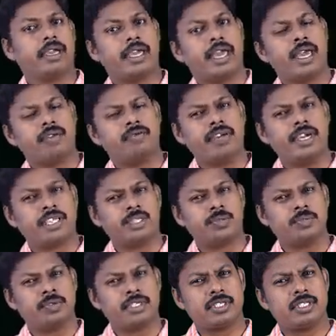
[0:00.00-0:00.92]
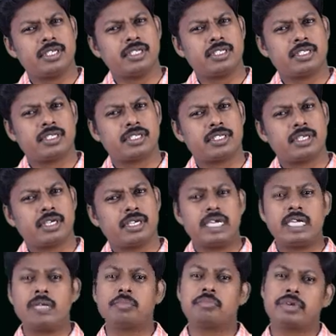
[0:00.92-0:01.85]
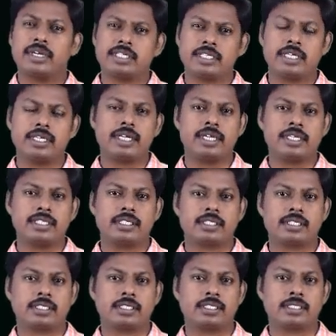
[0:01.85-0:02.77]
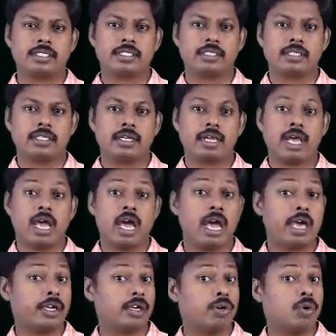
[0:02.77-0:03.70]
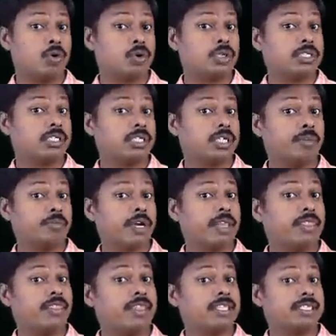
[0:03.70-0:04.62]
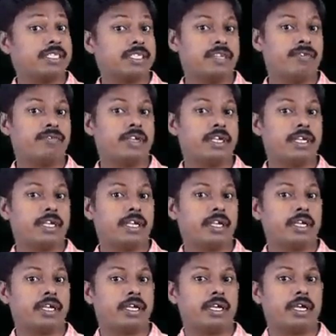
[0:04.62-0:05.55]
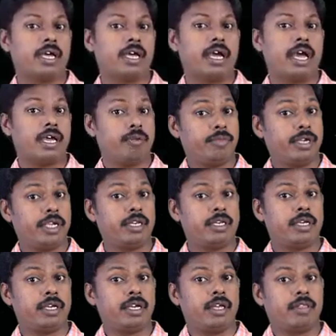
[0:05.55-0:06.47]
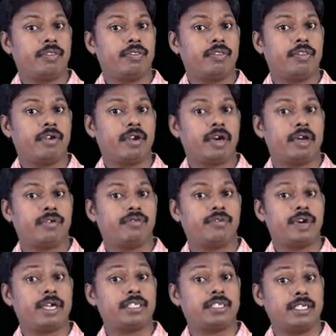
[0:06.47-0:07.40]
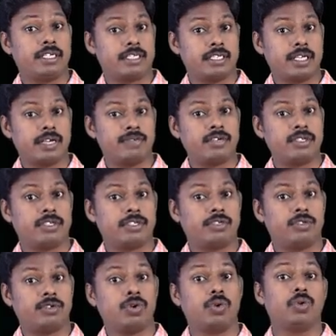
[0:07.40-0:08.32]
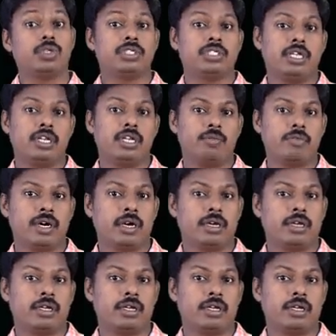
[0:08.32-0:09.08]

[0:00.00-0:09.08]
Can we express this in present tense? I go to cinema this evening. I mean, there are 5-6 hours to go to cinema.